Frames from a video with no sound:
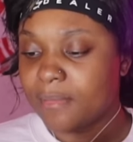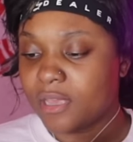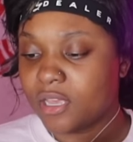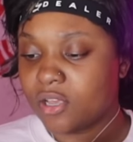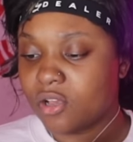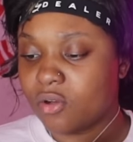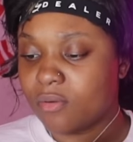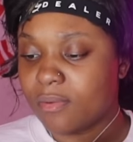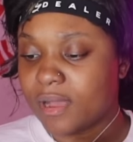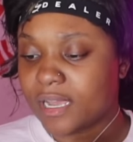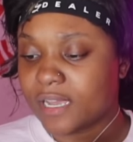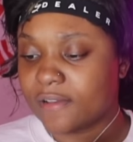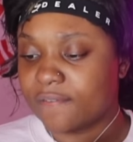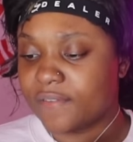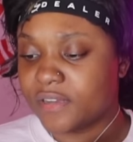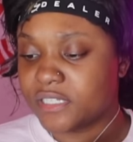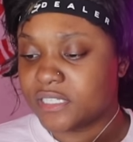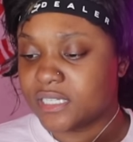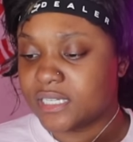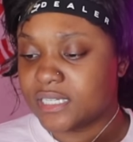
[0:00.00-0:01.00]
Mango, my
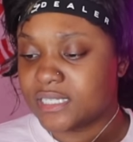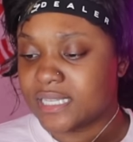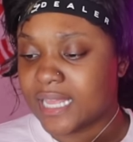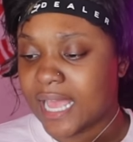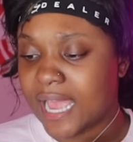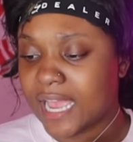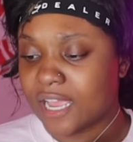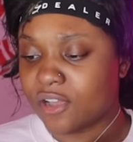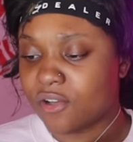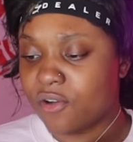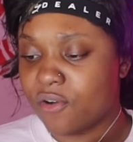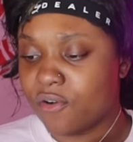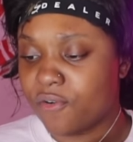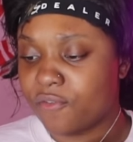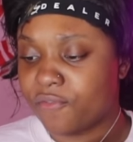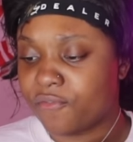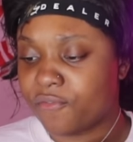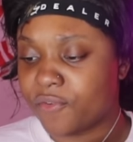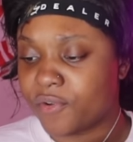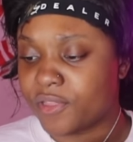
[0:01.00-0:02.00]
confession is that I
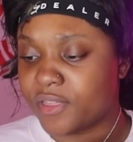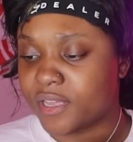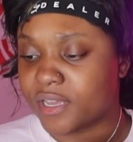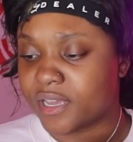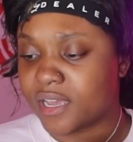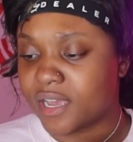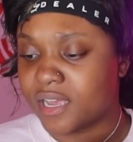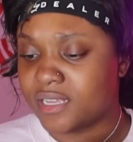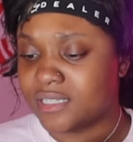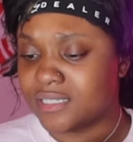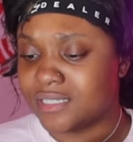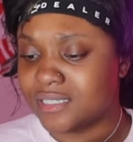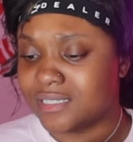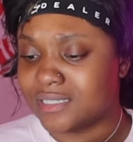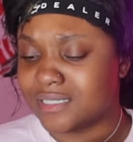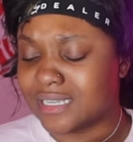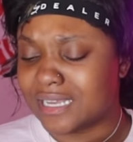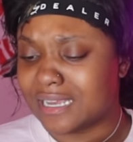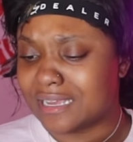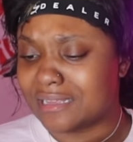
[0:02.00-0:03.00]
go for the
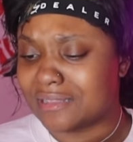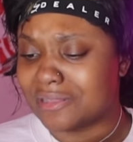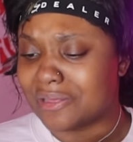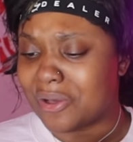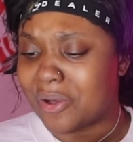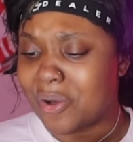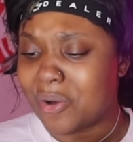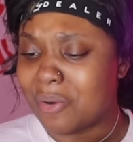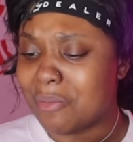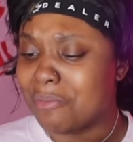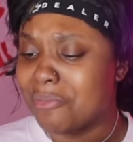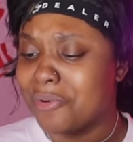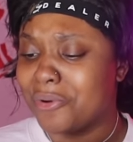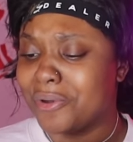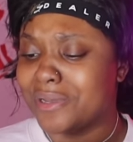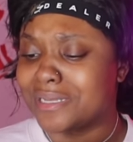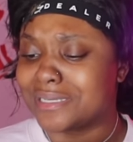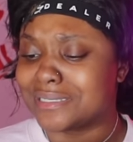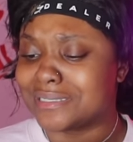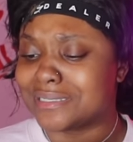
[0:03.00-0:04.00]
cousins and the
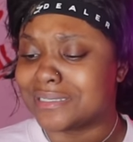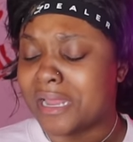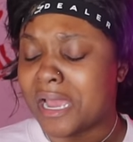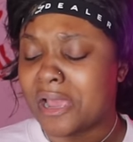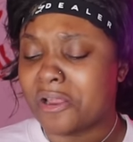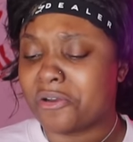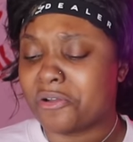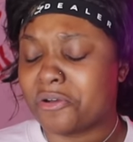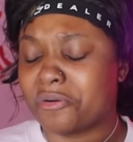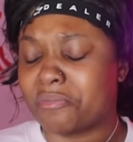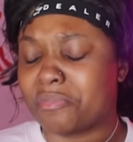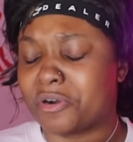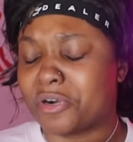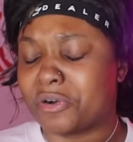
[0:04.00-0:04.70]
homeboys, not on